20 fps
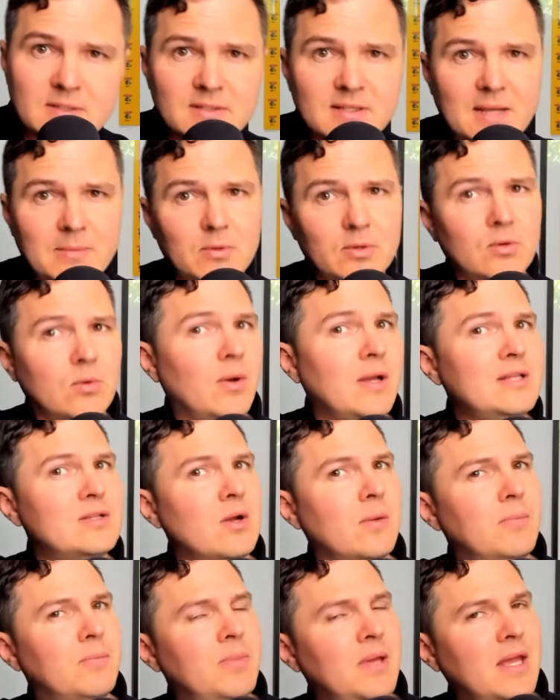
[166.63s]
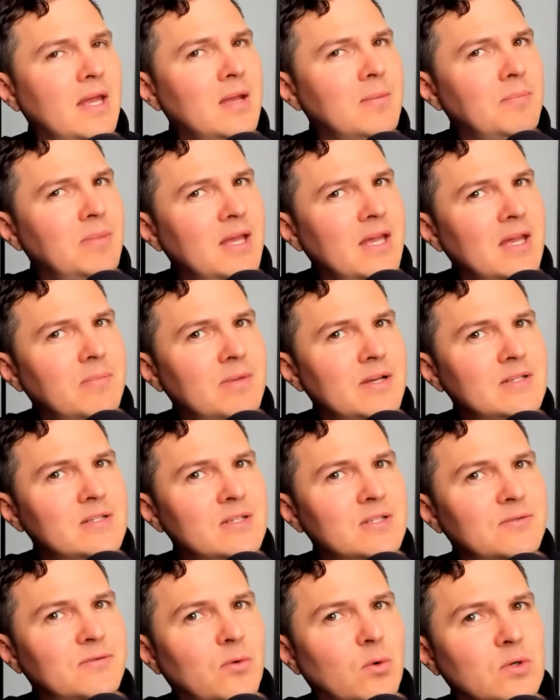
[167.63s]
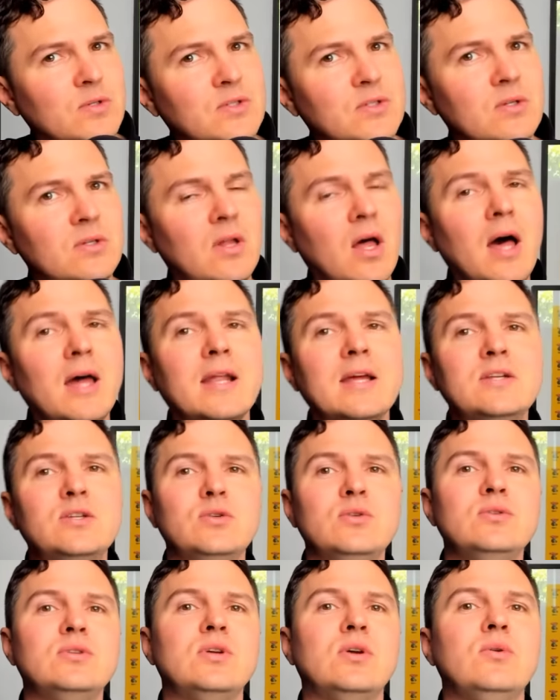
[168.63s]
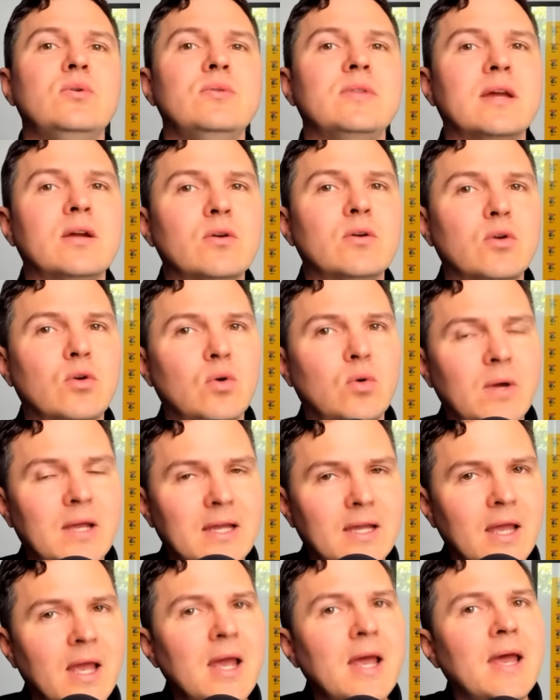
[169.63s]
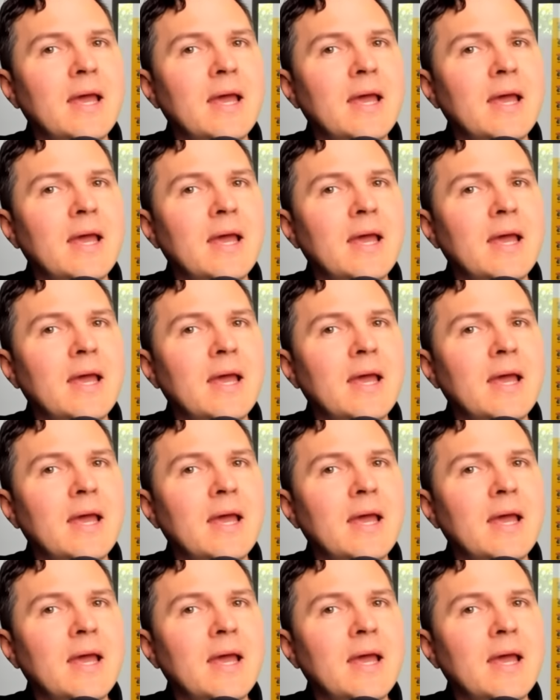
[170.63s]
stablecoins are big, big business for Solana due to their quick